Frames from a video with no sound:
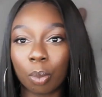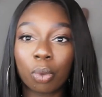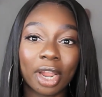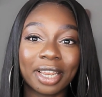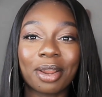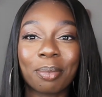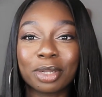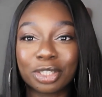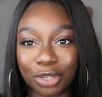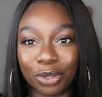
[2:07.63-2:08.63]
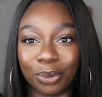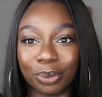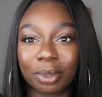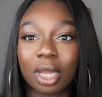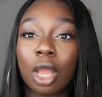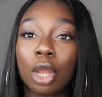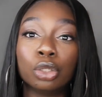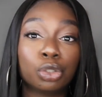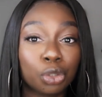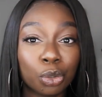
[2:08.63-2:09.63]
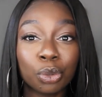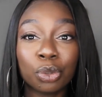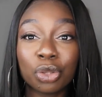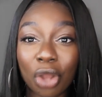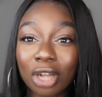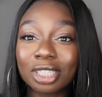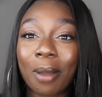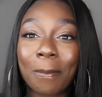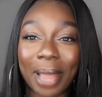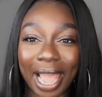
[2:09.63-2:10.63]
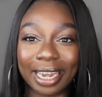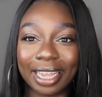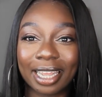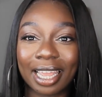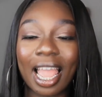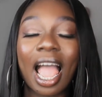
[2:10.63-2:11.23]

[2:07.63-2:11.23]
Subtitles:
Point number 2, do not panic.